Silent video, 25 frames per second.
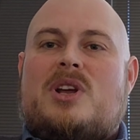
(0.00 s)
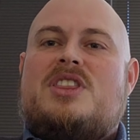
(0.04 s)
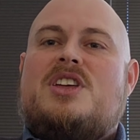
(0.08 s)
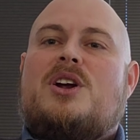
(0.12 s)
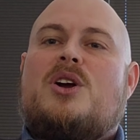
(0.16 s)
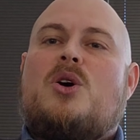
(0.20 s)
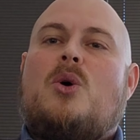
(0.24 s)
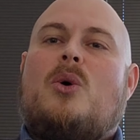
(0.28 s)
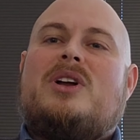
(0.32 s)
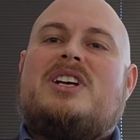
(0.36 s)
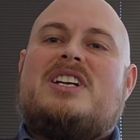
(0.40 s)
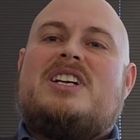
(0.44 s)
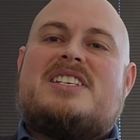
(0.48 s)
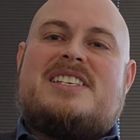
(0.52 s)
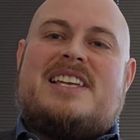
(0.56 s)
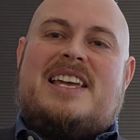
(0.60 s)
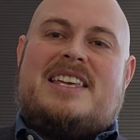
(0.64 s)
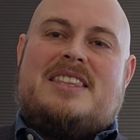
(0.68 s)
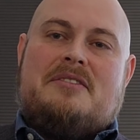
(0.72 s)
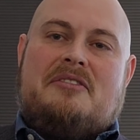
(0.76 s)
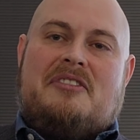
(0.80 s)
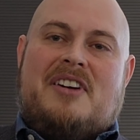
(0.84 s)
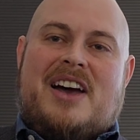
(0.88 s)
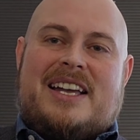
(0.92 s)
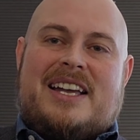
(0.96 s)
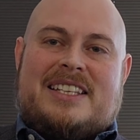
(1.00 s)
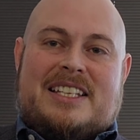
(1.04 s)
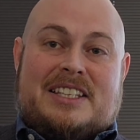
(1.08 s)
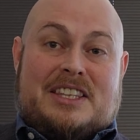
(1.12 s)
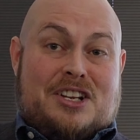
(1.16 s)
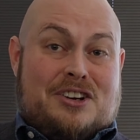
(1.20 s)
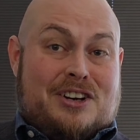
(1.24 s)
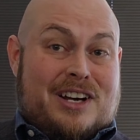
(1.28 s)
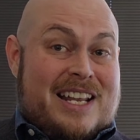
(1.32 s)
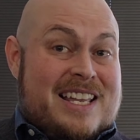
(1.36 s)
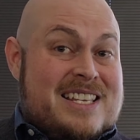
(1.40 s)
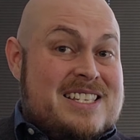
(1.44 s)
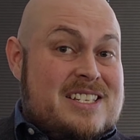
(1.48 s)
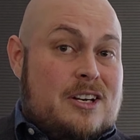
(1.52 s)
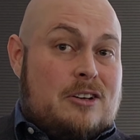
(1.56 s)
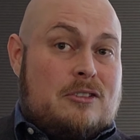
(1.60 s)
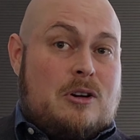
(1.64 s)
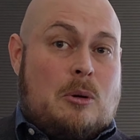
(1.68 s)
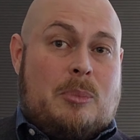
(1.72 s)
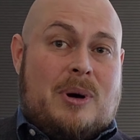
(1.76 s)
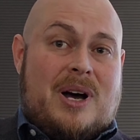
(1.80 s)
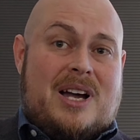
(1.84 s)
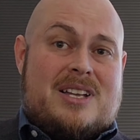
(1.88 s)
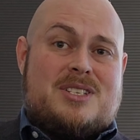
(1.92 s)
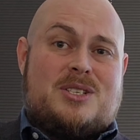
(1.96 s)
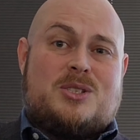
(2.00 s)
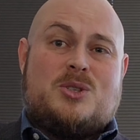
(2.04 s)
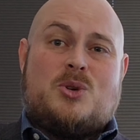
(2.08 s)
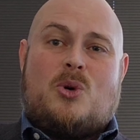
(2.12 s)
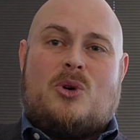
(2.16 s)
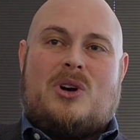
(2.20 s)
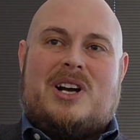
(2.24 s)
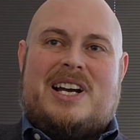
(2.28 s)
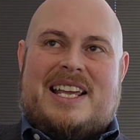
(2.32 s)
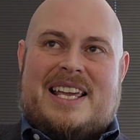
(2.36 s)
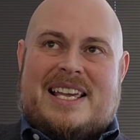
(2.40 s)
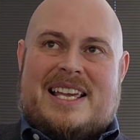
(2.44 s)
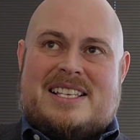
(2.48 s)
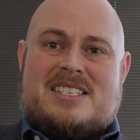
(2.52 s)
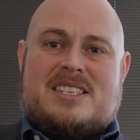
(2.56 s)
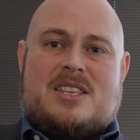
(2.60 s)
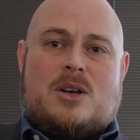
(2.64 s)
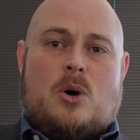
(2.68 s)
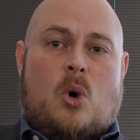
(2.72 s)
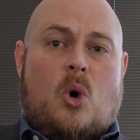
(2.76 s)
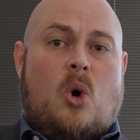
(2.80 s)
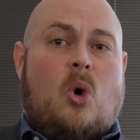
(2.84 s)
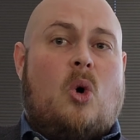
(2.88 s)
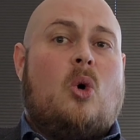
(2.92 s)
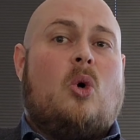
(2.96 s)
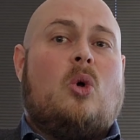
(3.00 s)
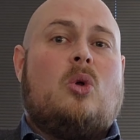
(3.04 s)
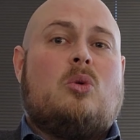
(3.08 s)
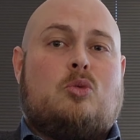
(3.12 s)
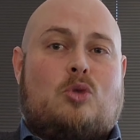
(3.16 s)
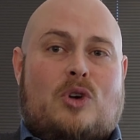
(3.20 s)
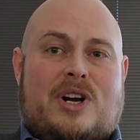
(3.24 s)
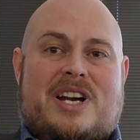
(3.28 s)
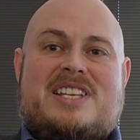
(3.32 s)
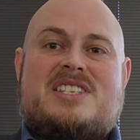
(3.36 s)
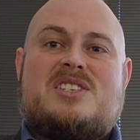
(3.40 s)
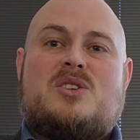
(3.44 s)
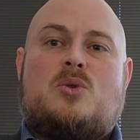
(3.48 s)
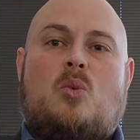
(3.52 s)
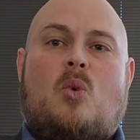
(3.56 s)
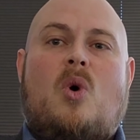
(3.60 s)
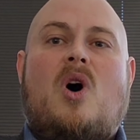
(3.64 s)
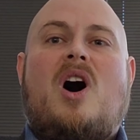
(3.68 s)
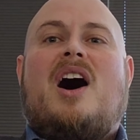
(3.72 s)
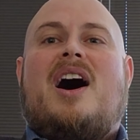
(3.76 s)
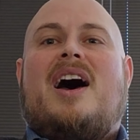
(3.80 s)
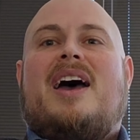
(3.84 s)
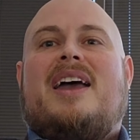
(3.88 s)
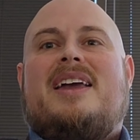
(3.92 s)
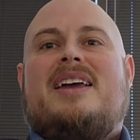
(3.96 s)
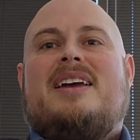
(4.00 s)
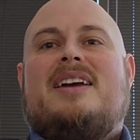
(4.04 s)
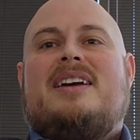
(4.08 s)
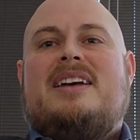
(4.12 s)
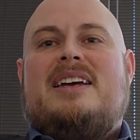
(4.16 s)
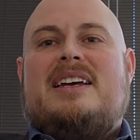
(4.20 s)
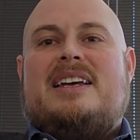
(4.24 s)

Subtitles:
they're going to say the fact that there isn't a repository is the whole reason why